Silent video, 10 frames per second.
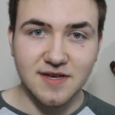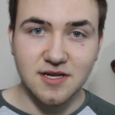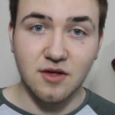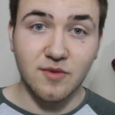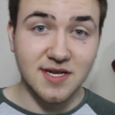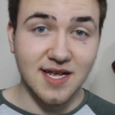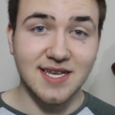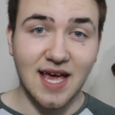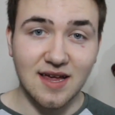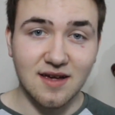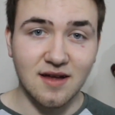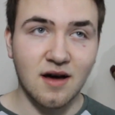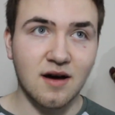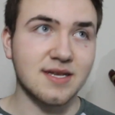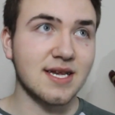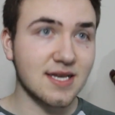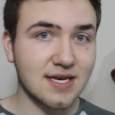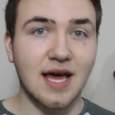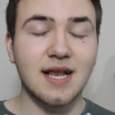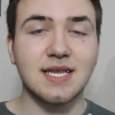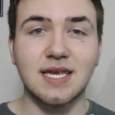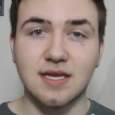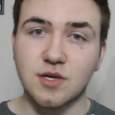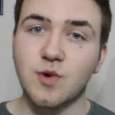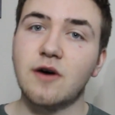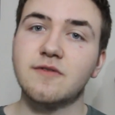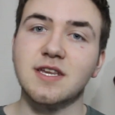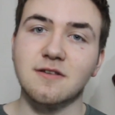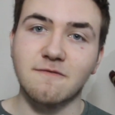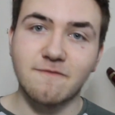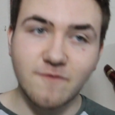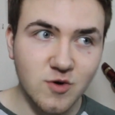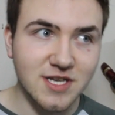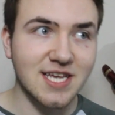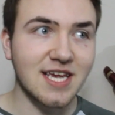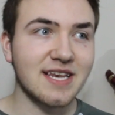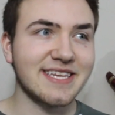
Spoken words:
So the ones that are taken are season 10, season 12, season 14,